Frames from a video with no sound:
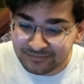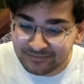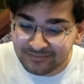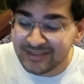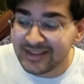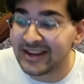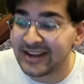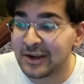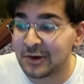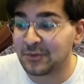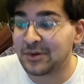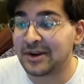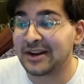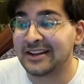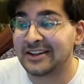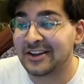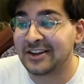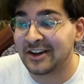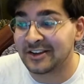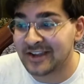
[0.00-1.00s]
It really
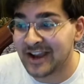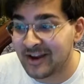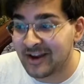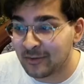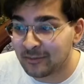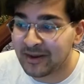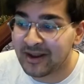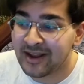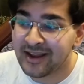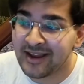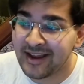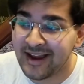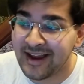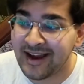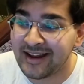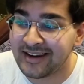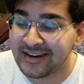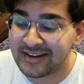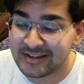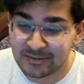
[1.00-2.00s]
does help,
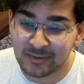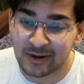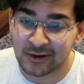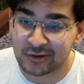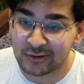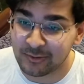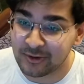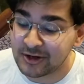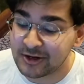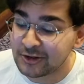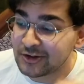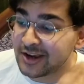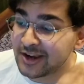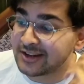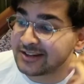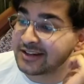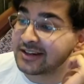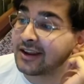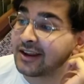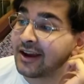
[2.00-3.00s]
and it's much
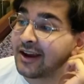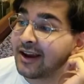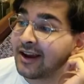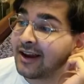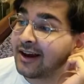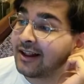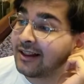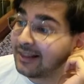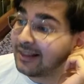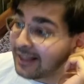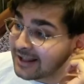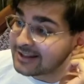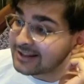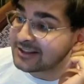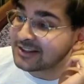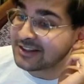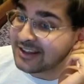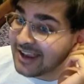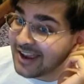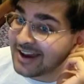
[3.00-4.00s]
appreciated. Let's
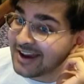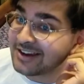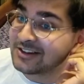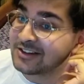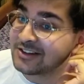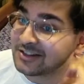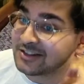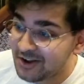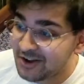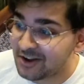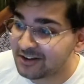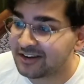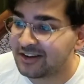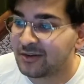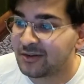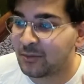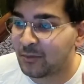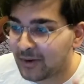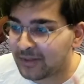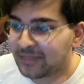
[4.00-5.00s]
get
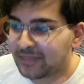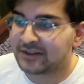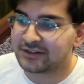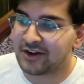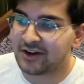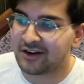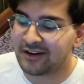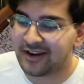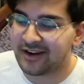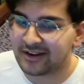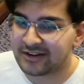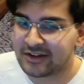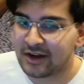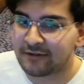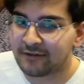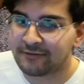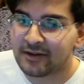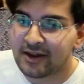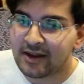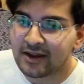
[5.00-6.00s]
started with the starter deck
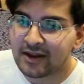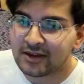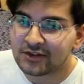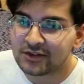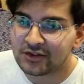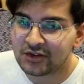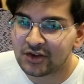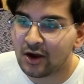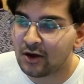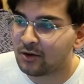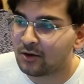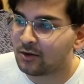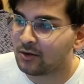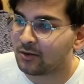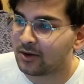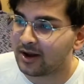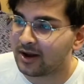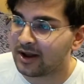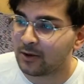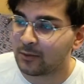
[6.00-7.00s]
stuff.
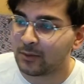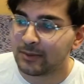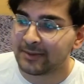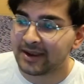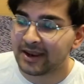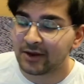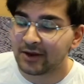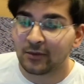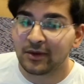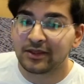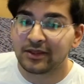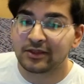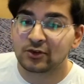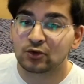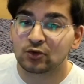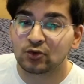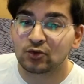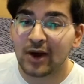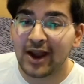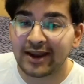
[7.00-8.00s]
So, we begin with
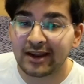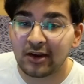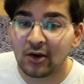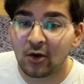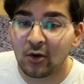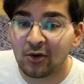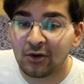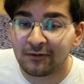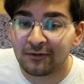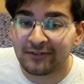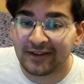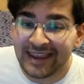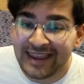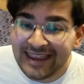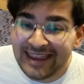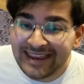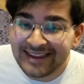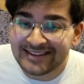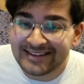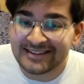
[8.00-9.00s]
Dragon of
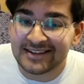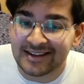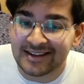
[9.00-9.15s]
Id.